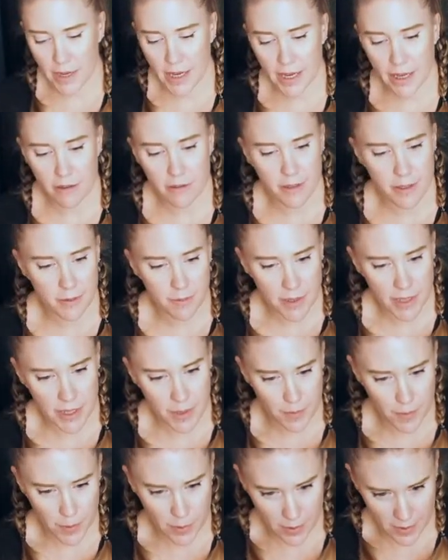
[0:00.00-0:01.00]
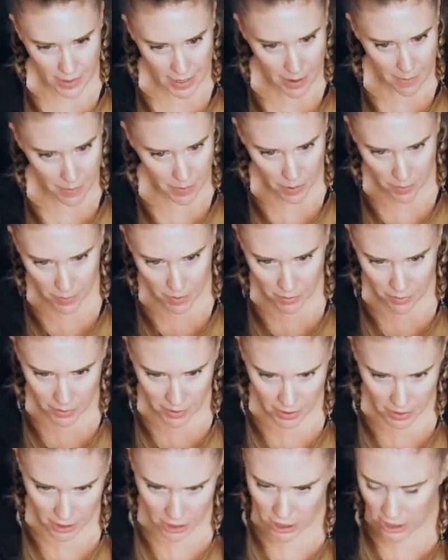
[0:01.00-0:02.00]
house, my spoons happen to be a really
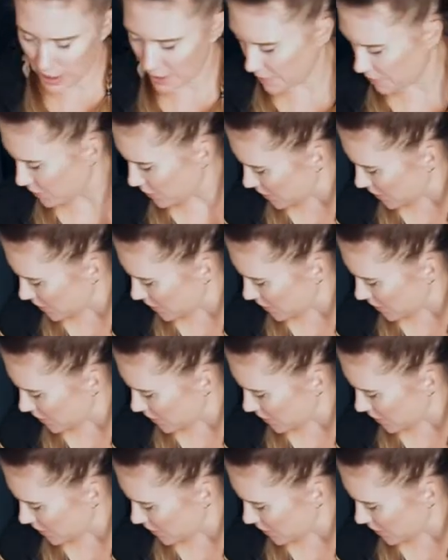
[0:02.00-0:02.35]
good shape for